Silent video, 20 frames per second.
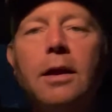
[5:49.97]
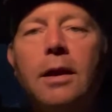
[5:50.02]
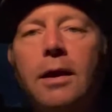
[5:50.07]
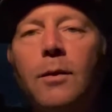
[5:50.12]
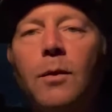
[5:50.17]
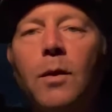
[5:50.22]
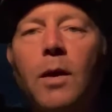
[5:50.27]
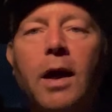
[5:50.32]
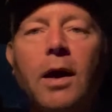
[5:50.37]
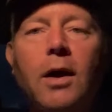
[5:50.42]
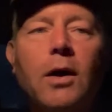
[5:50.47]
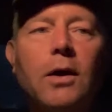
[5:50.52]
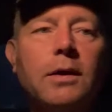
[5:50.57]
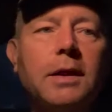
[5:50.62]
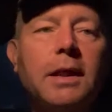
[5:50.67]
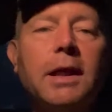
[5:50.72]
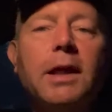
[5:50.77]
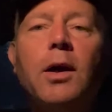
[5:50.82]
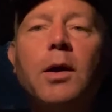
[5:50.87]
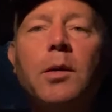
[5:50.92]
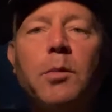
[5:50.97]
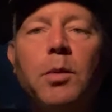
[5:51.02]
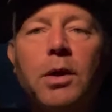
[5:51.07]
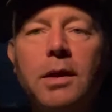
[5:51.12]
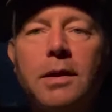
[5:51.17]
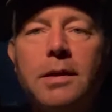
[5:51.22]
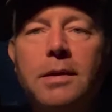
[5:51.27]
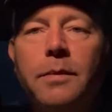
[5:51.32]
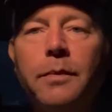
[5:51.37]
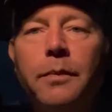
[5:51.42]
what I call neon
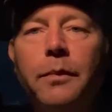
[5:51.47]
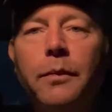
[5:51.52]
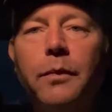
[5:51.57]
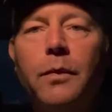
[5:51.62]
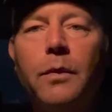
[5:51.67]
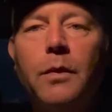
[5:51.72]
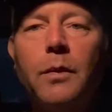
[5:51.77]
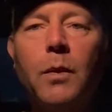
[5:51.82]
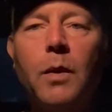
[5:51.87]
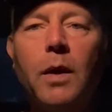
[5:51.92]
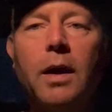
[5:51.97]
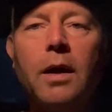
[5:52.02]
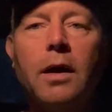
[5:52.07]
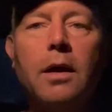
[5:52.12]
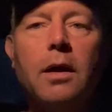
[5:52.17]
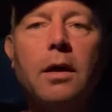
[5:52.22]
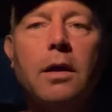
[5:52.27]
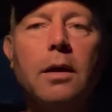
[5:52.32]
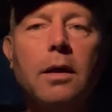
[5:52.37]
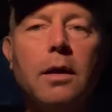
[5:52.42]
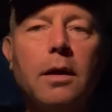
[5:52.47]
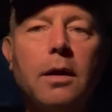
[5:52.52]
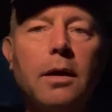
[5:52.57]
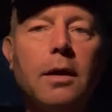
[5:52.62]
Buddhism, where,